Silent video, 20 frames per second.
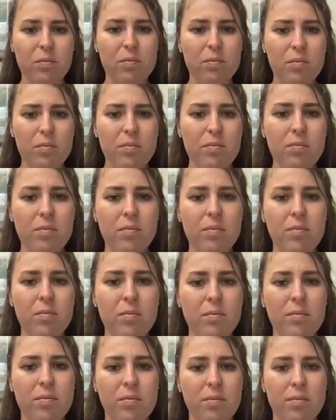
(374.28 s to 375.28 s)

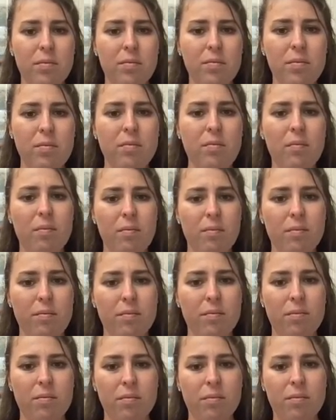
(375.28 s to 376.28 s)

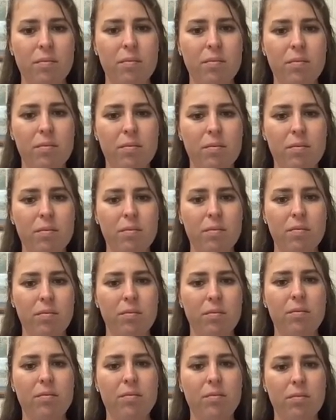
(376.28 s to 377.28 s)

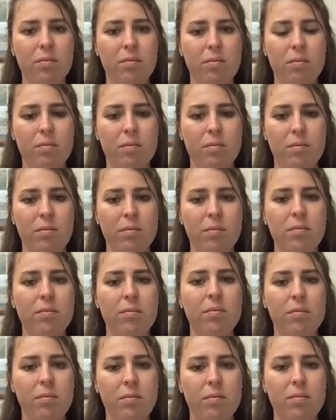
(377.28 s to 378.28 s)

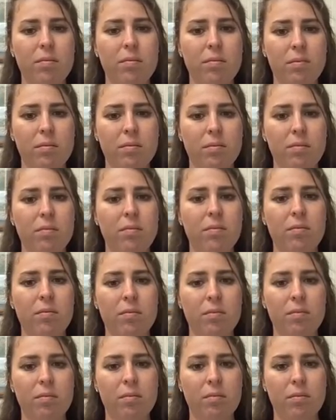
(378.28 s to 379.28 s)

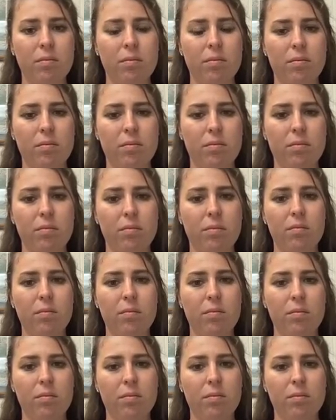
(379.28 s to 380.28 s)

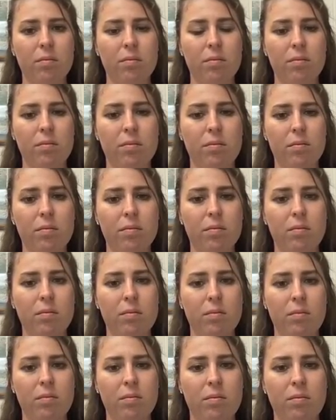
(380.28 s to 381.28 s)

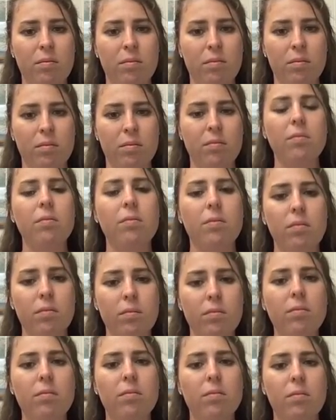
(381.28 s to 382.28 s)
(not speaking)